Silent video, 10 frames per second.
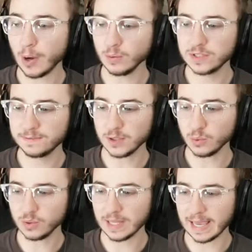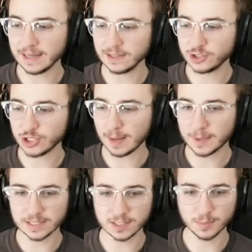Boats fueled and shop
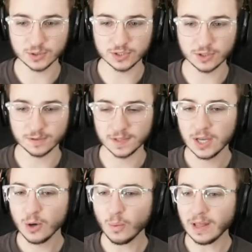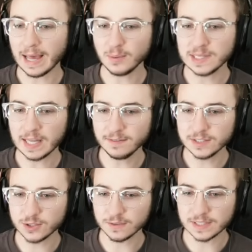customers served. Well, I would love to
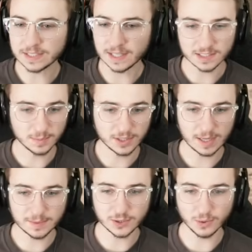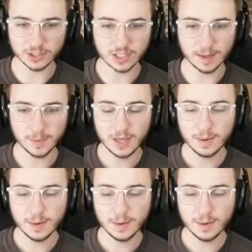serve this customer coming to our shop,